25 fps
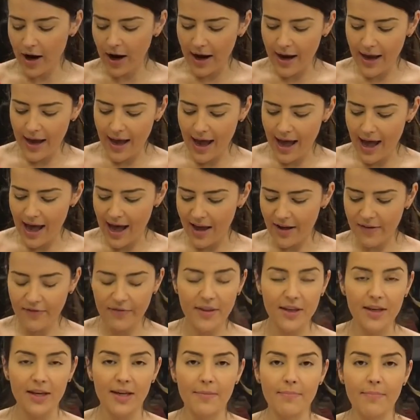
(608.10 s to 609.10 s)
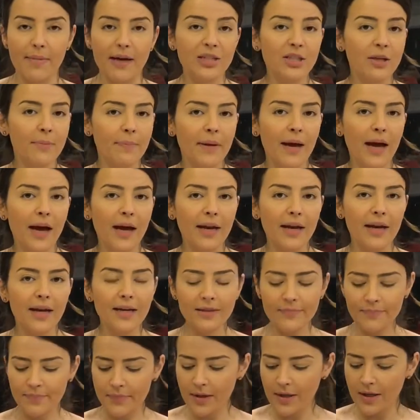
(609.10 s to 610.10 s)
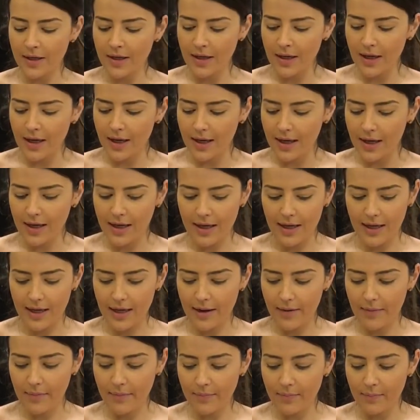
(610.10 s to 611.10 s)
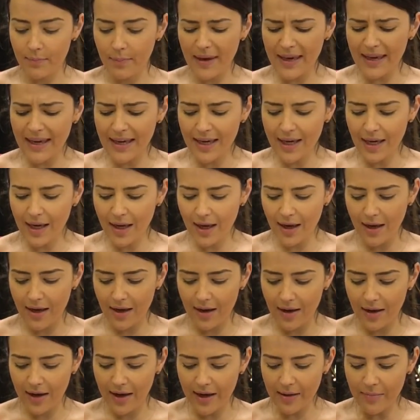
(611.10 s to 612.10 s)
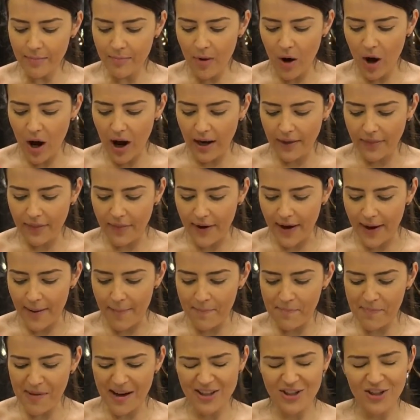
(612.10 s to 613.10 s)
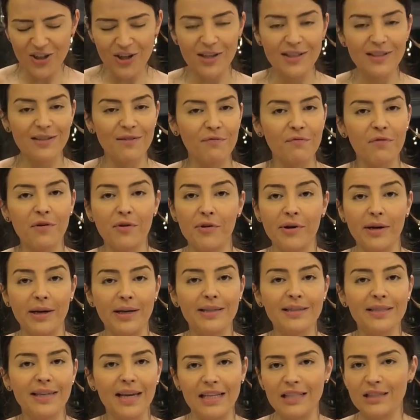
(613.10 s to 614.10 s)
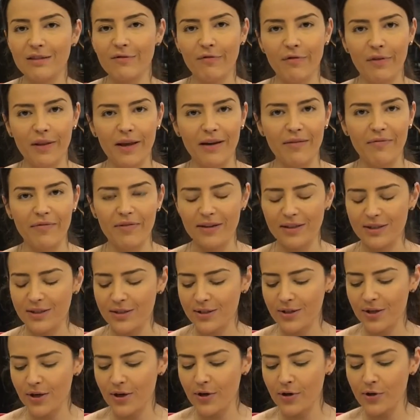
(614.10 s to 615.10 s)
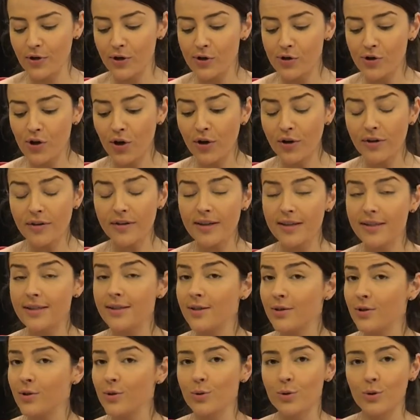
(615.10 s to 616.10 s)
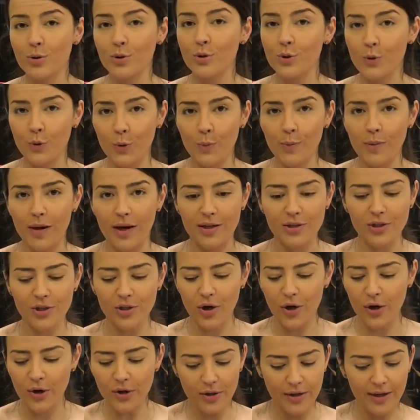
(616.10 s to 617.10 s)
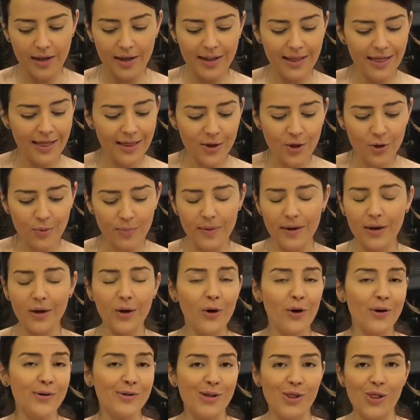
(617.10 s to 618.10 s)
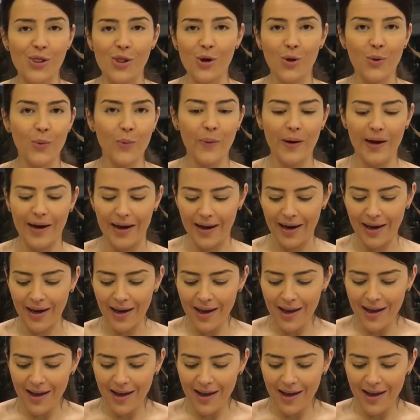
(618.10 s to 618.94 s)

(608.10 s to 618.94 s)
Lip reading: I have the matcha powder. Be in mind that matcha is a very intense flavor, so you don't need to use too much. Only a little bit goes a long way.